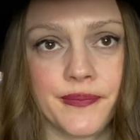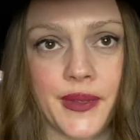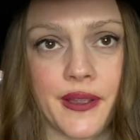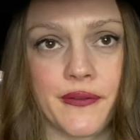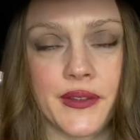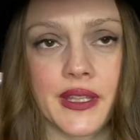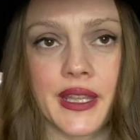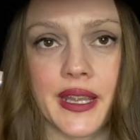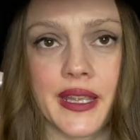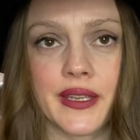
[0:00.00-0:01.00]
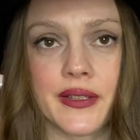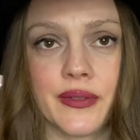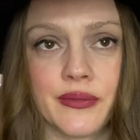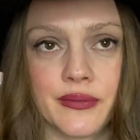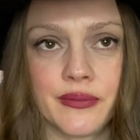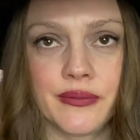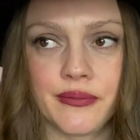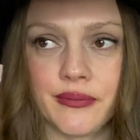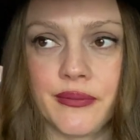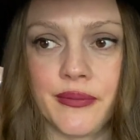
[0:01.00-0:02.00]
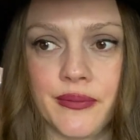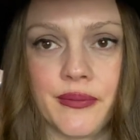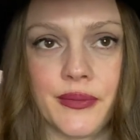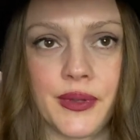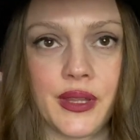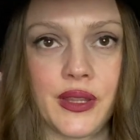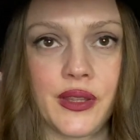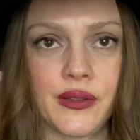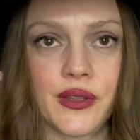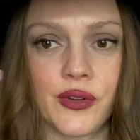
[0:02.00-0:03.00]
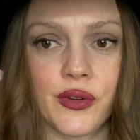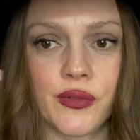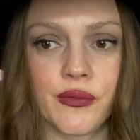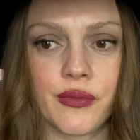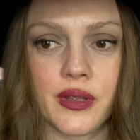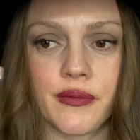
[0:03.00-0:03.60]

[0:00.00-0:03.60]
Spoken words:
I feel like you're...